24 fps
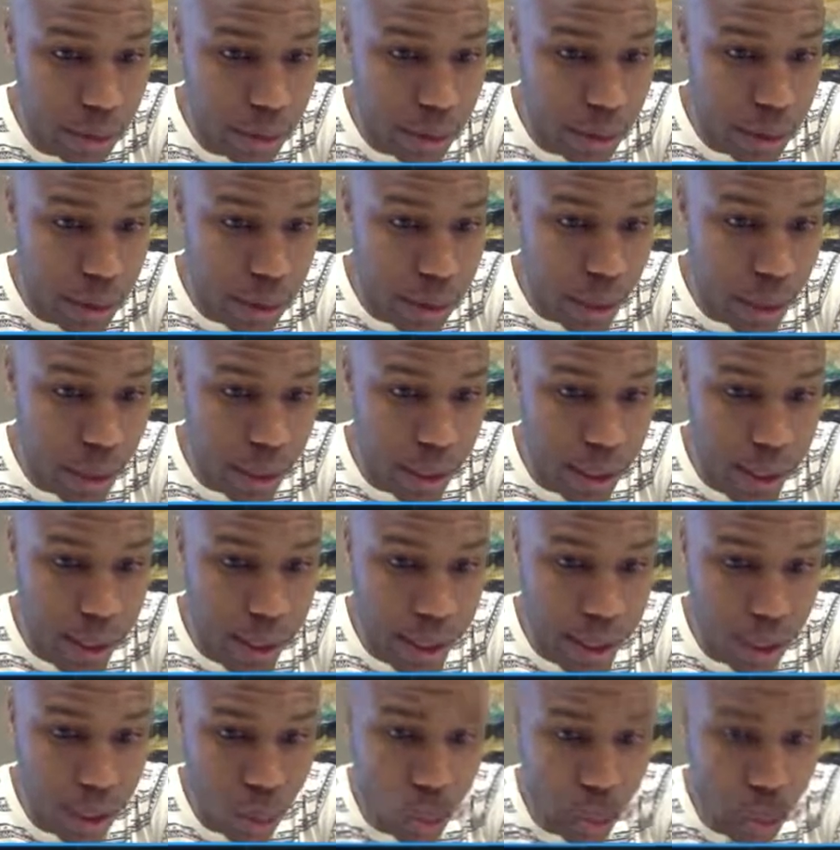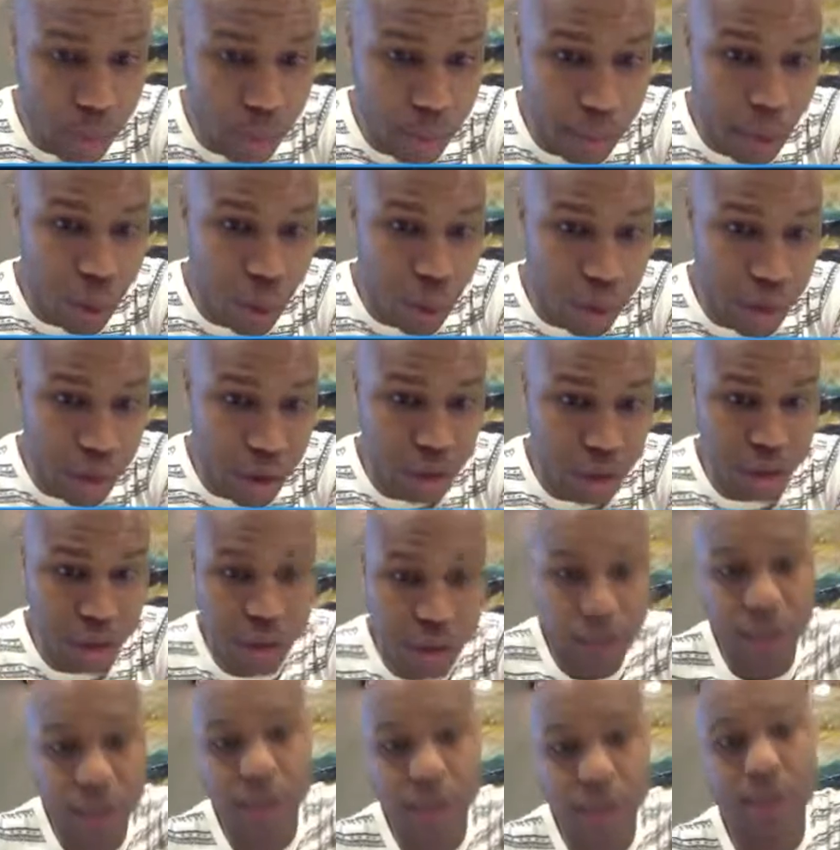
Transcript: and that's what I'm most interested in,